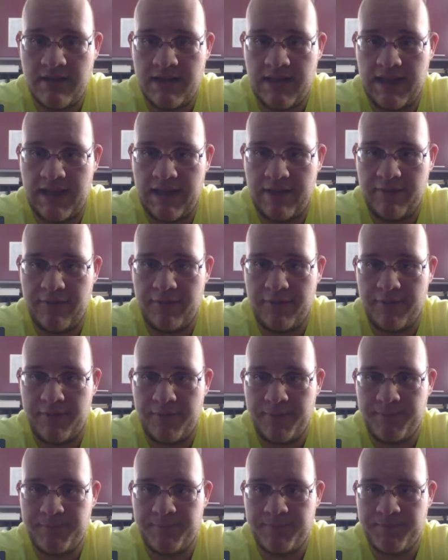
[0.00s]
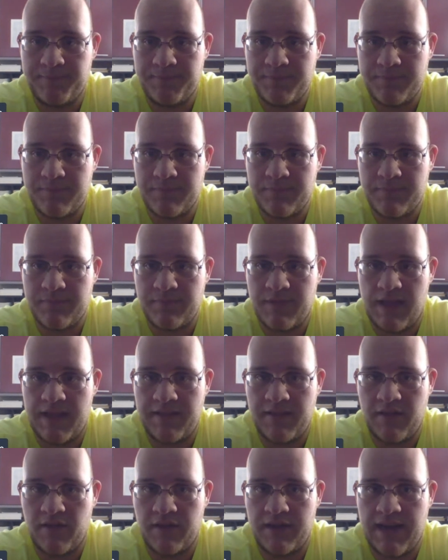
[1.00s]
if
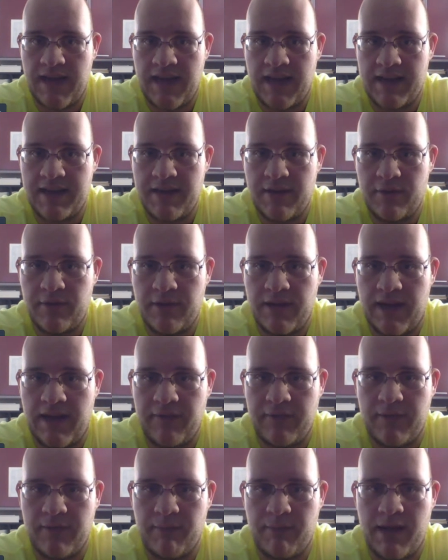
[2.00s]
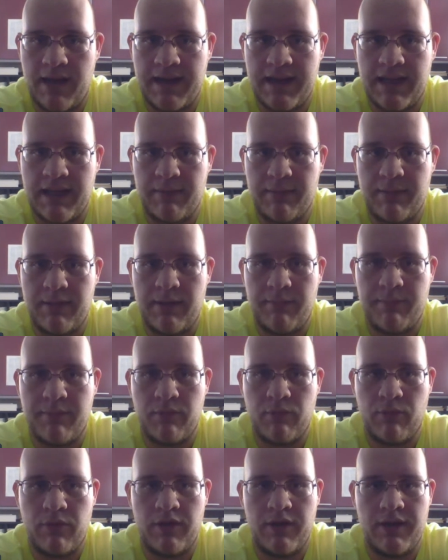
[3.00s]
that's all you got to do to have somebody come up
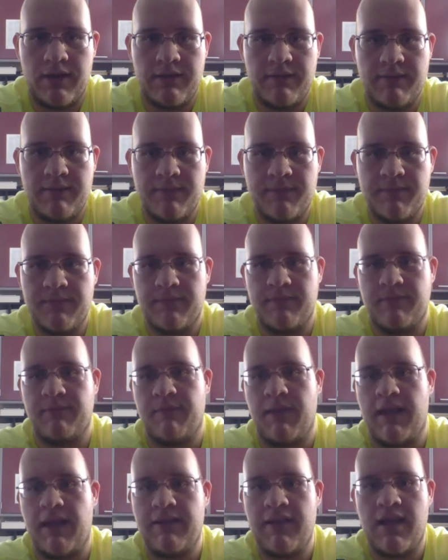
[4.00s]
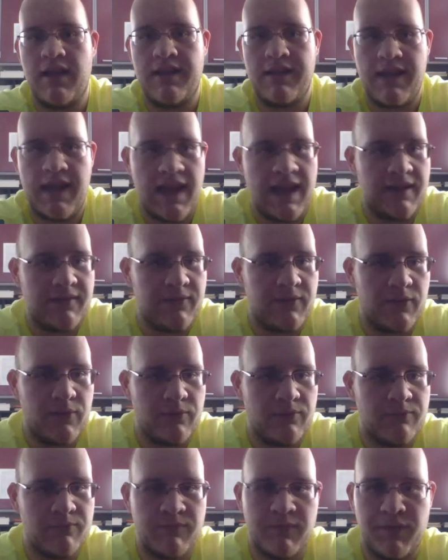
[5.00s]
or what. I've done that,
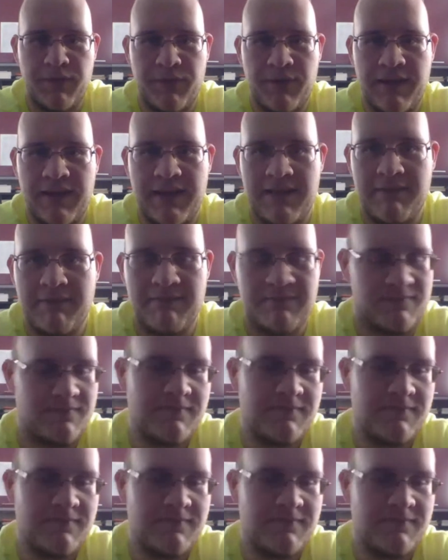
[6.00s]
so we'll see.